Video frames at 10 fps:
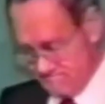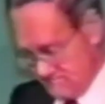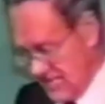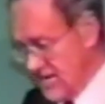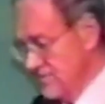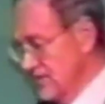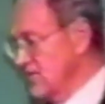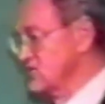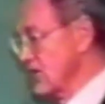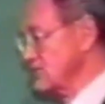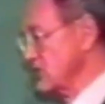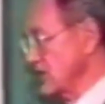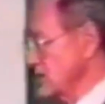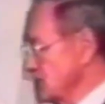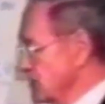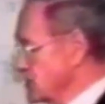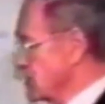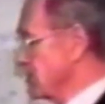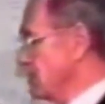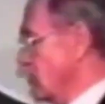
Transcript: Okay. The assumption is of the Supreme